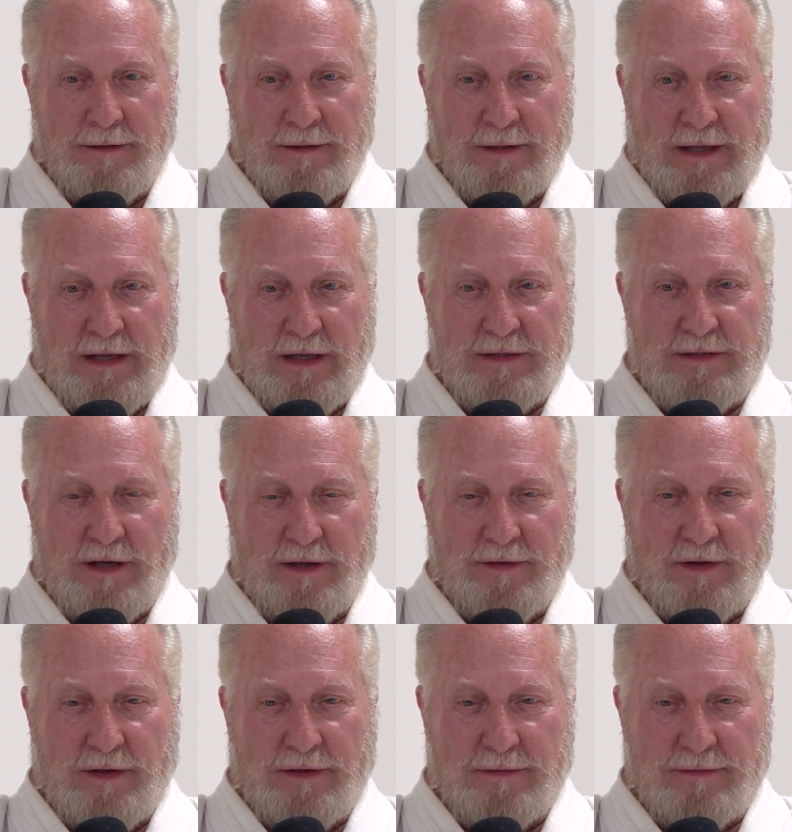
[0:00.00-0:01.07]
he had done
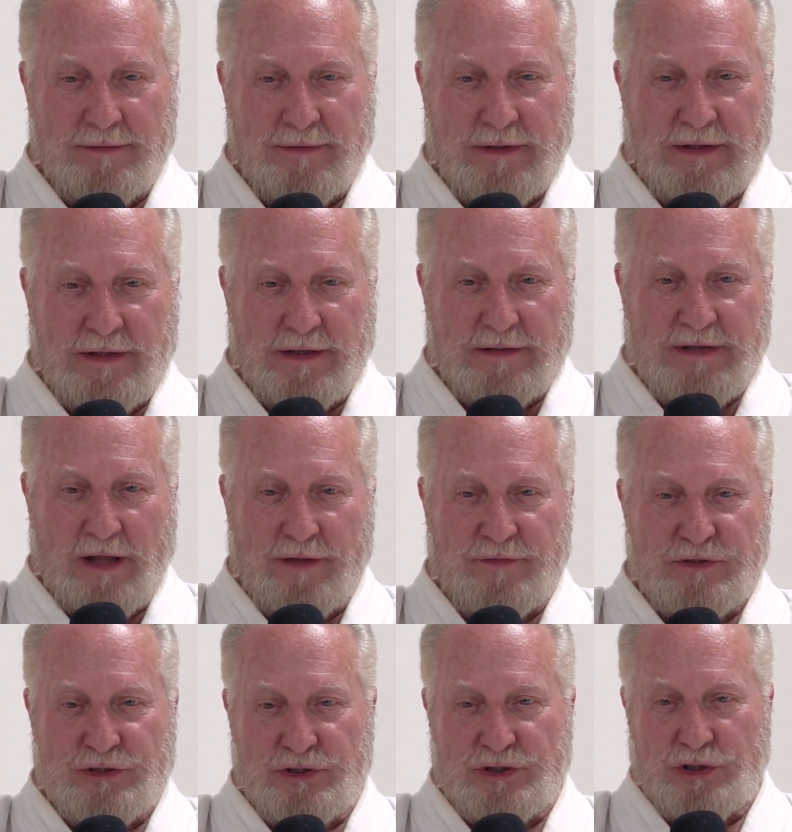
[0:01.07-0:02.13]
the
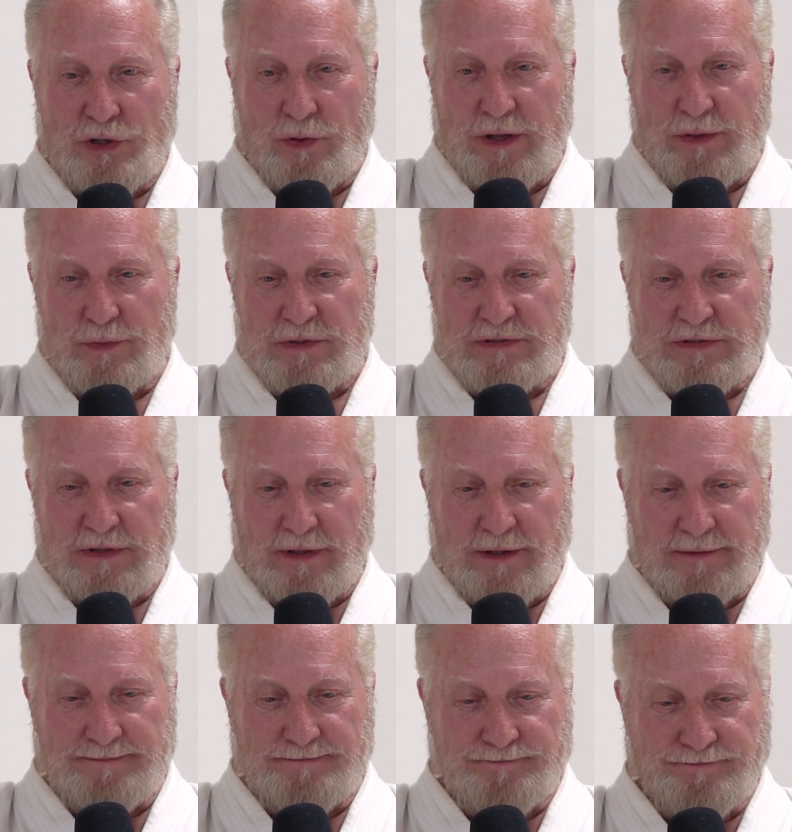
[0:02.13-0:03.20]
television show. He was
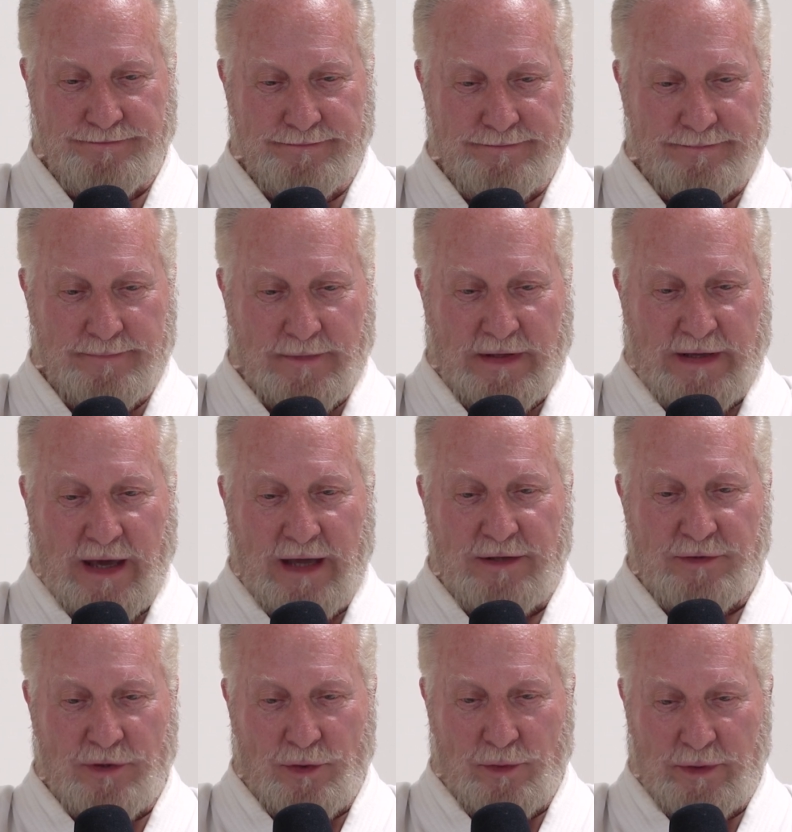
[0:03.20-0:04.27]

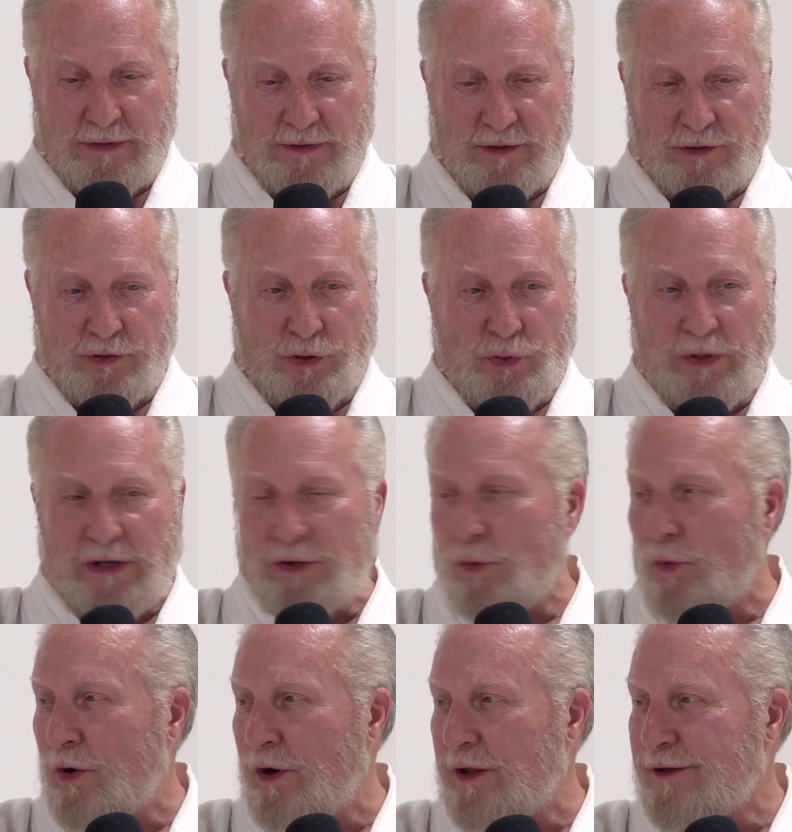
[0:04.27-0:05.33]
Kato in The Green
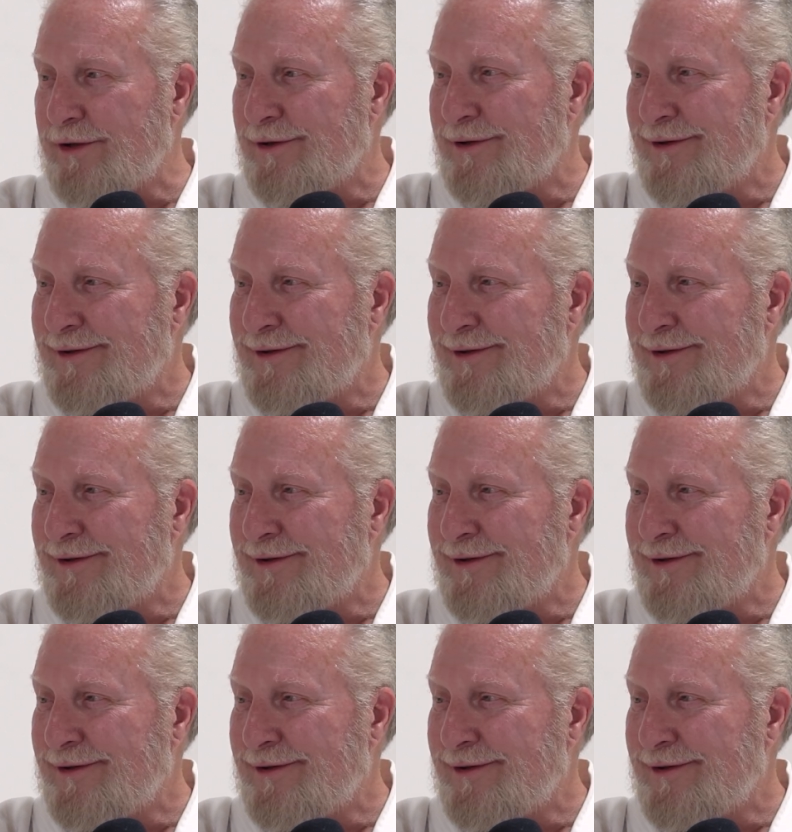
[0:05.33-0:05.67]
Hornet.